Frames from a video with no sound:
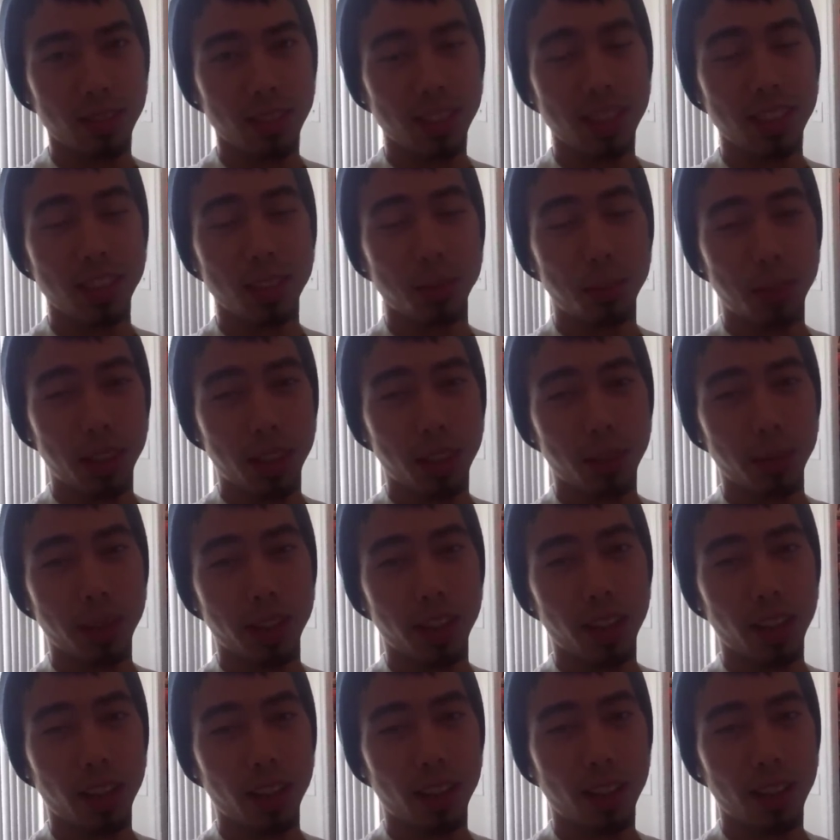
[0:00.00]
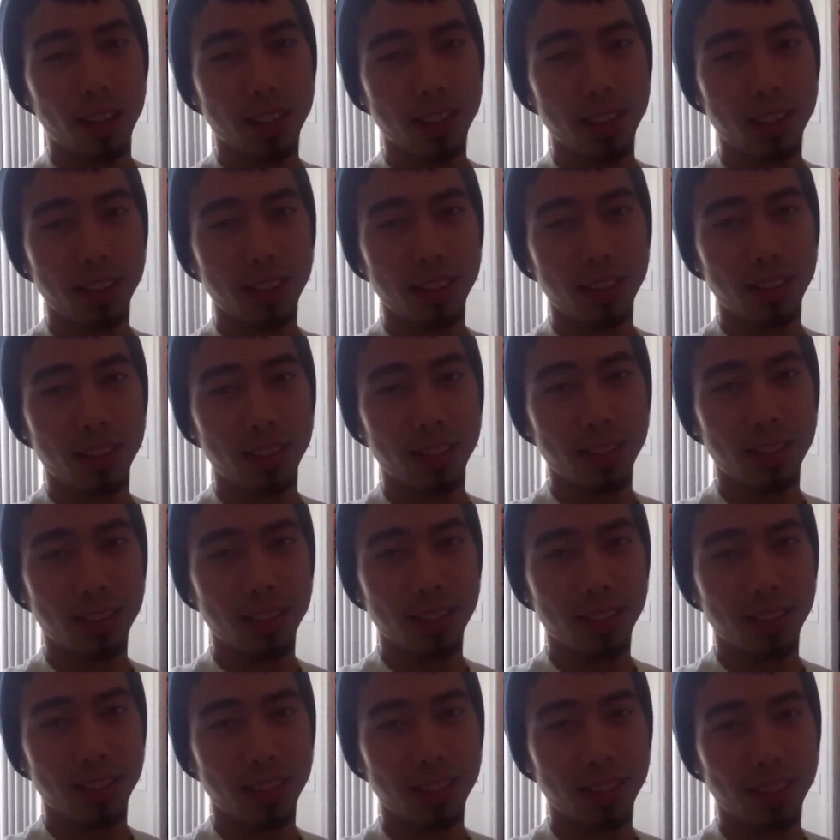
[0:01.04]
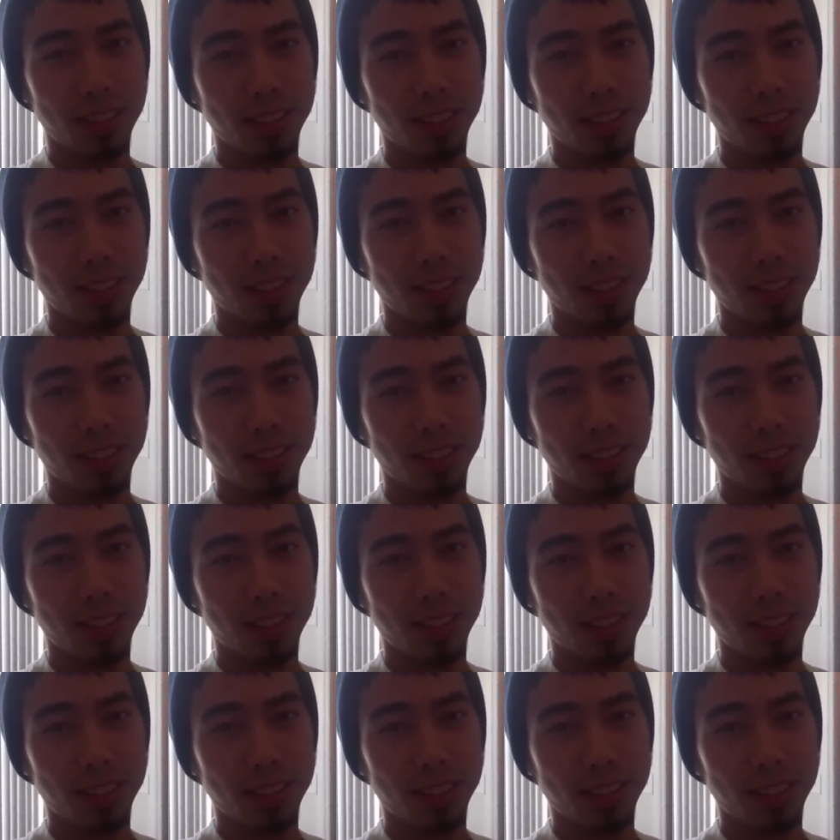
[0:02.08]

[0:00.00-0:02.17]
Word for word: This is me coming out of the closet. Faggot.